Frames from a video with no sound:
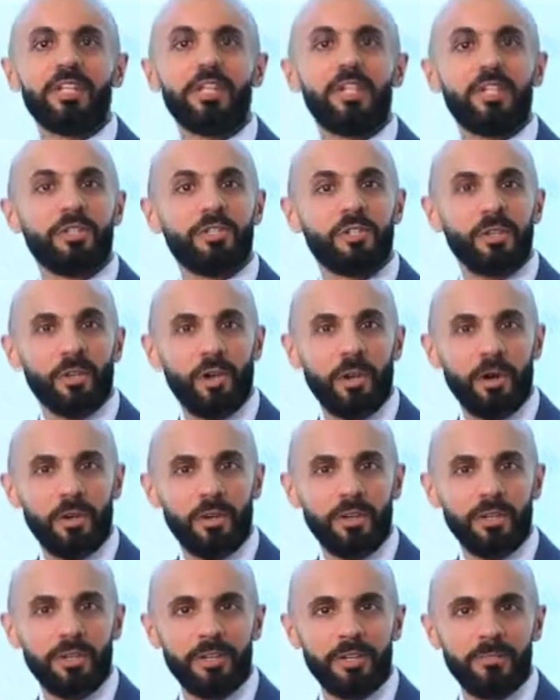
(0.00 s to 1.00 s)
is
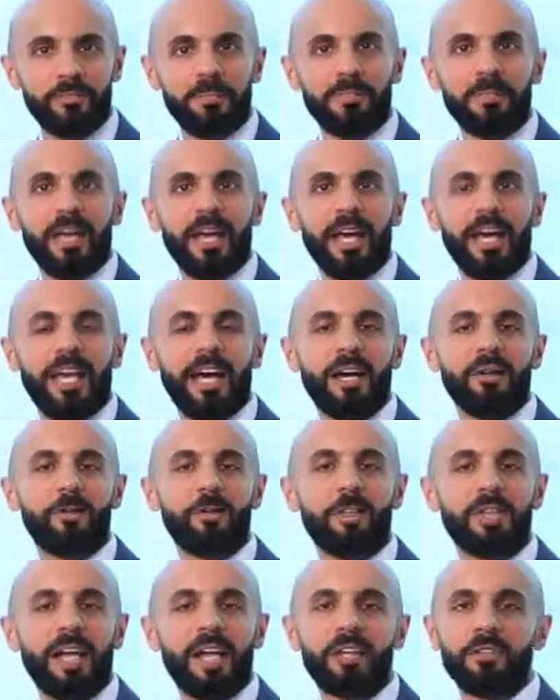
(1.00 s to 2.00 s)
long, and I would
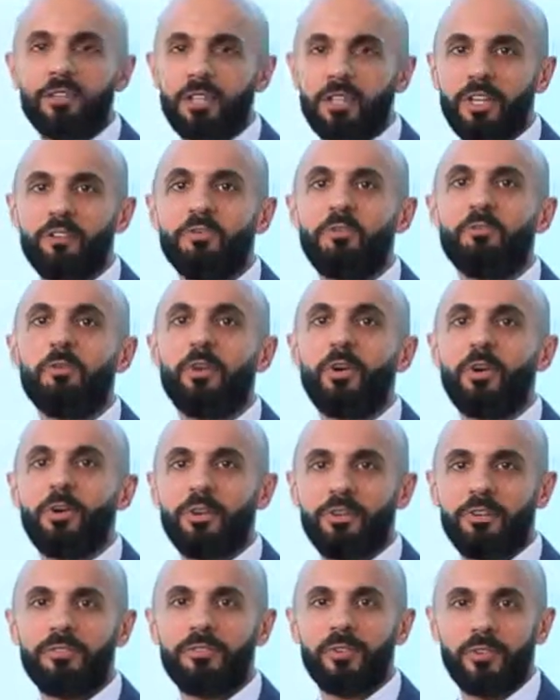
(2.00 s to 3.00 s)
like to give more
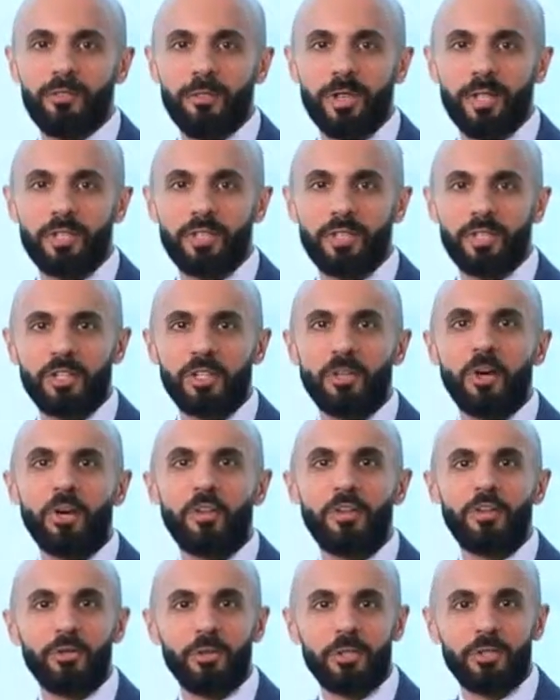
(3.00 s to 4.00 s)
information on your